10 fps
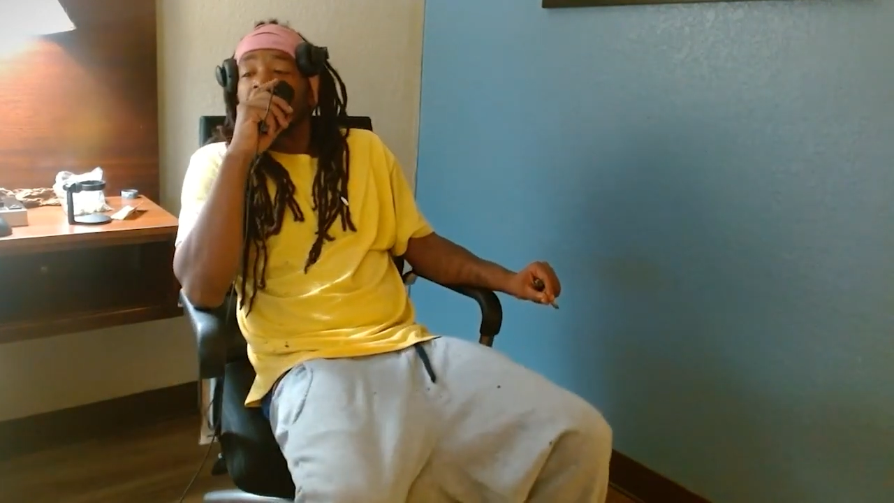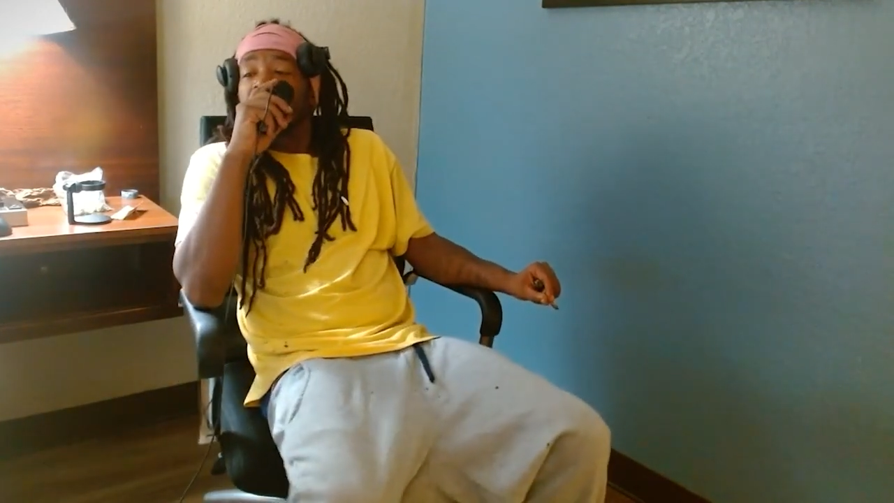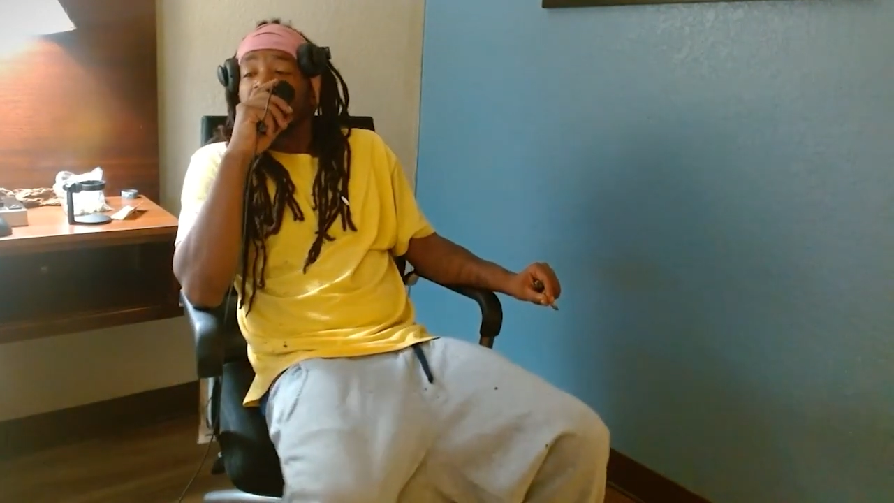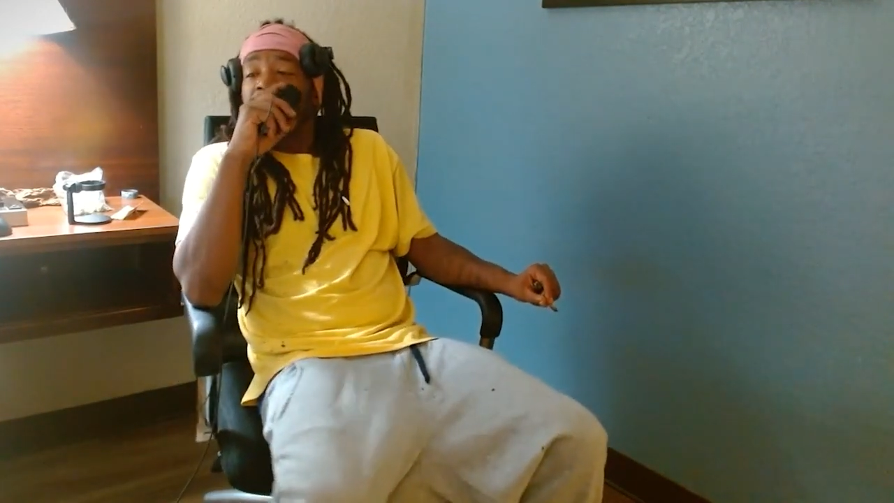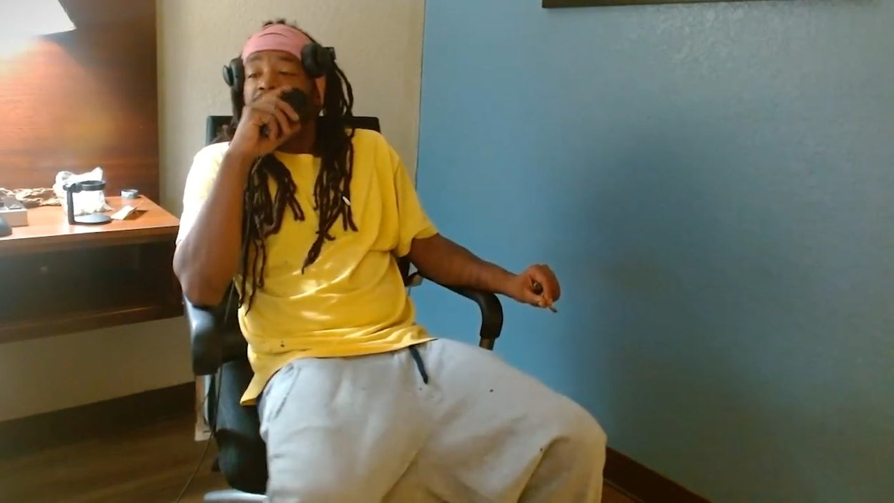
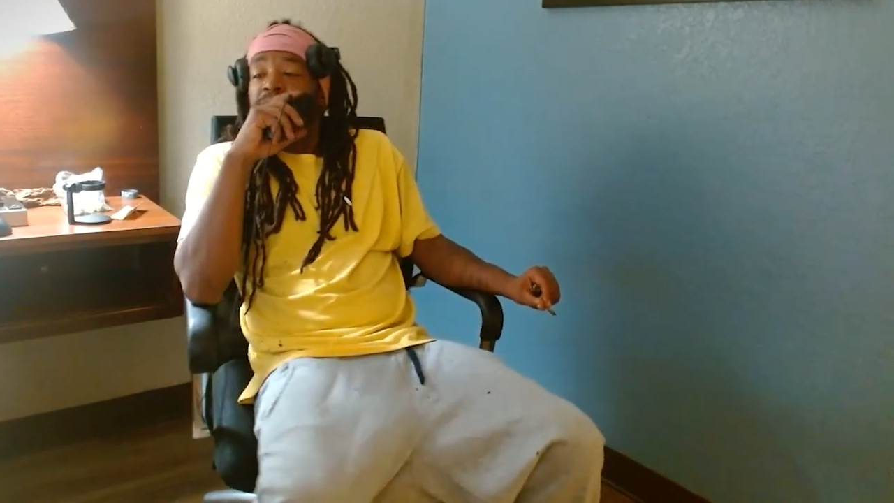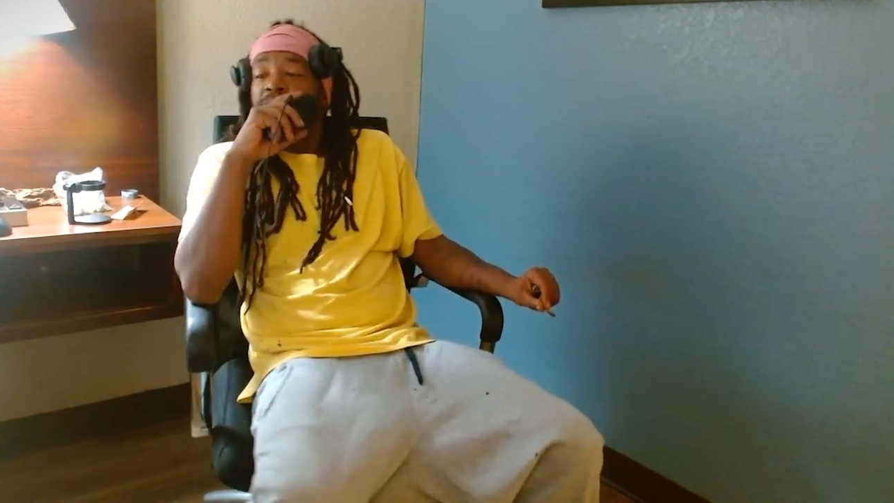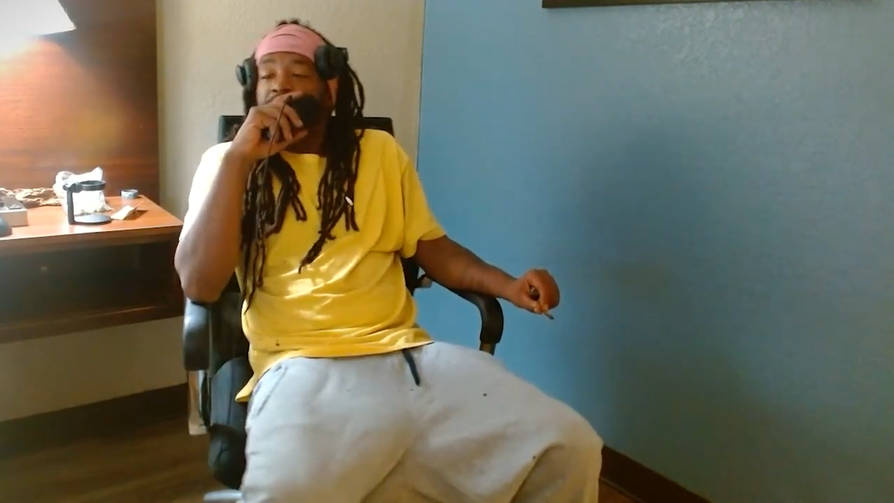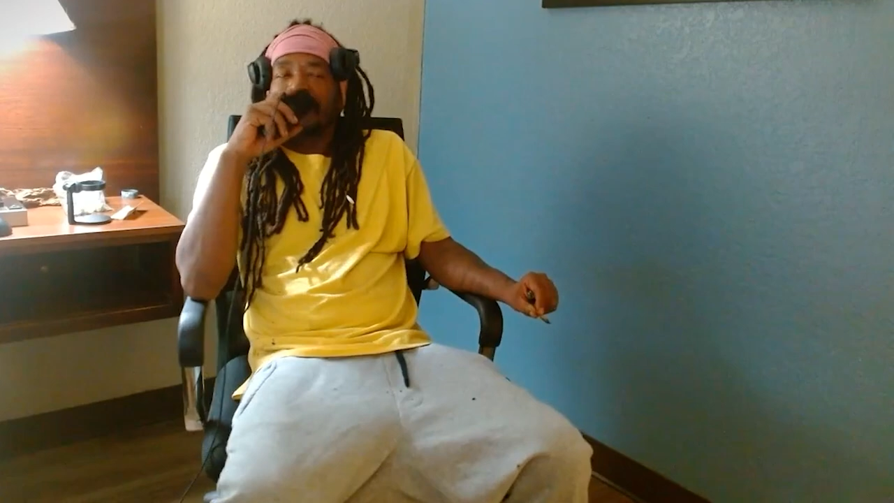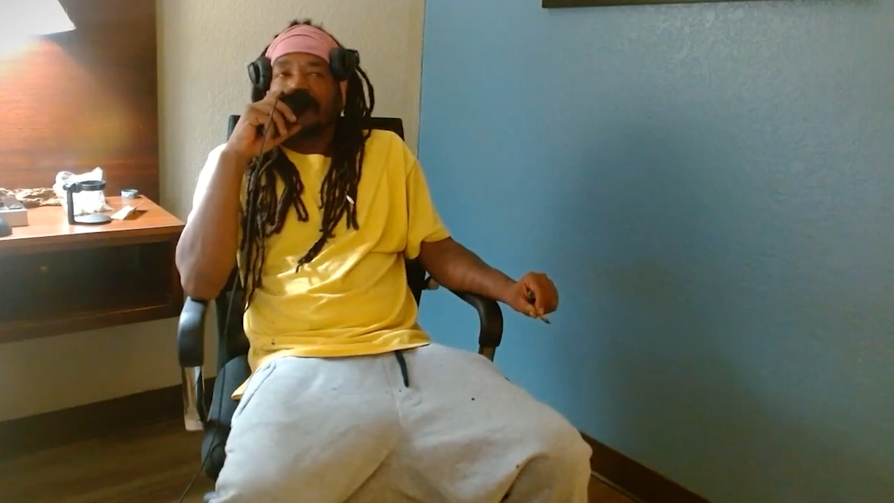there's
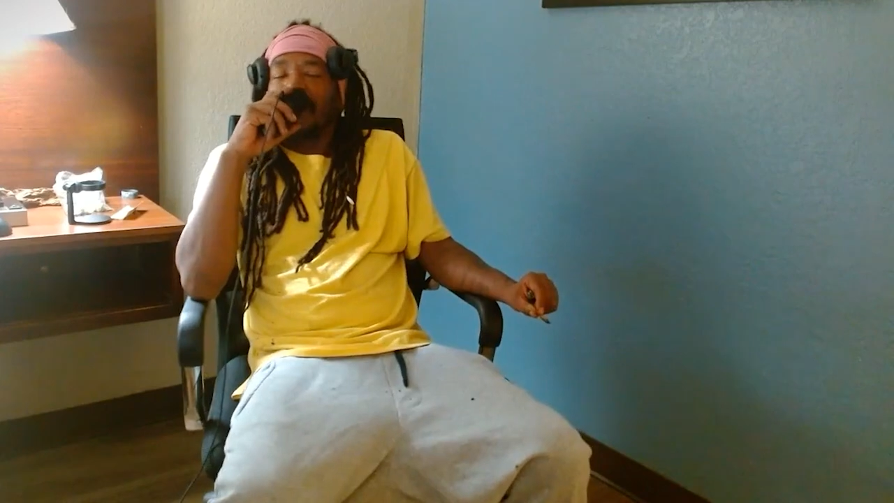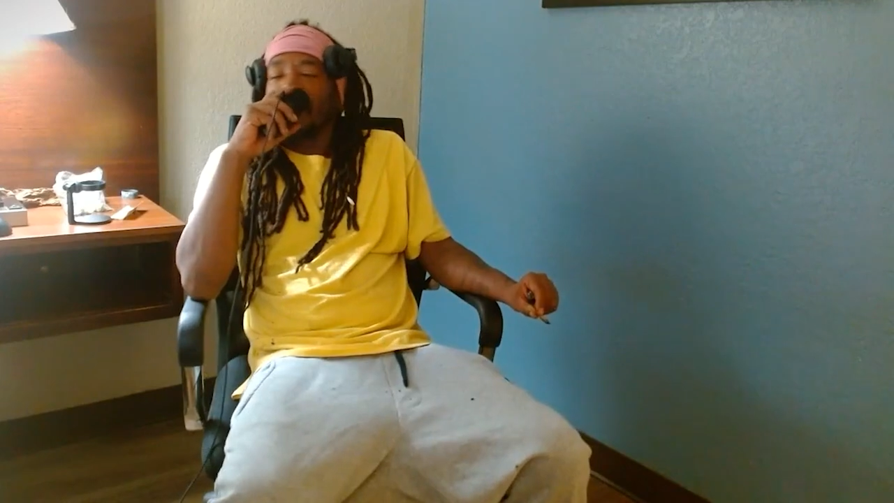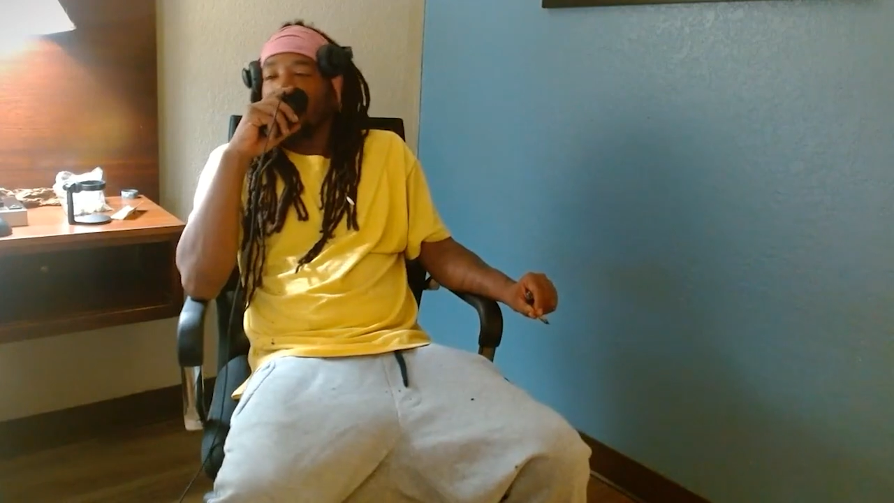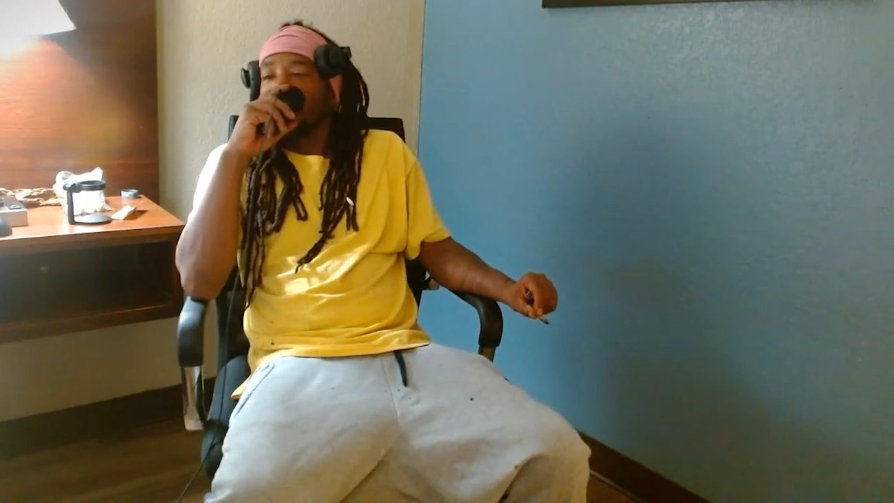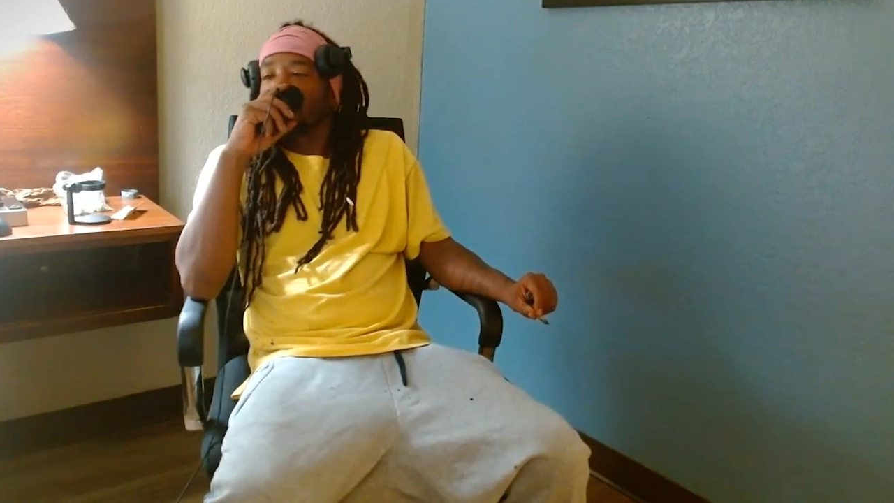a
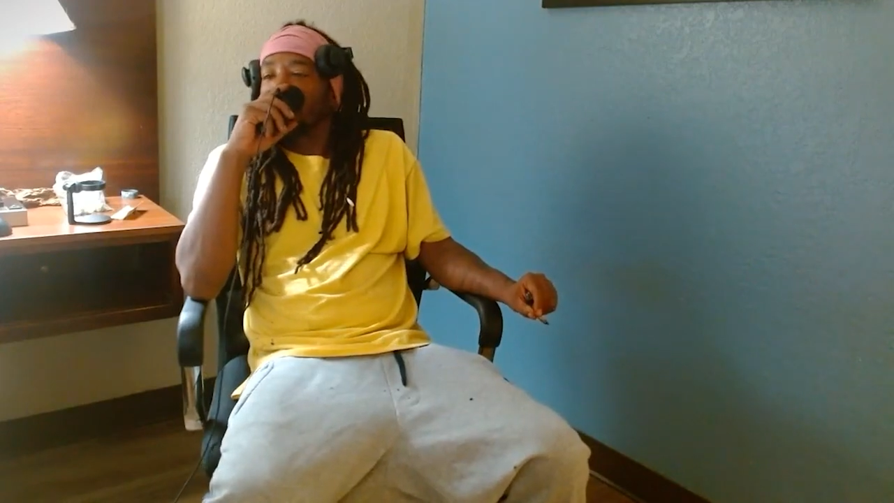cannabis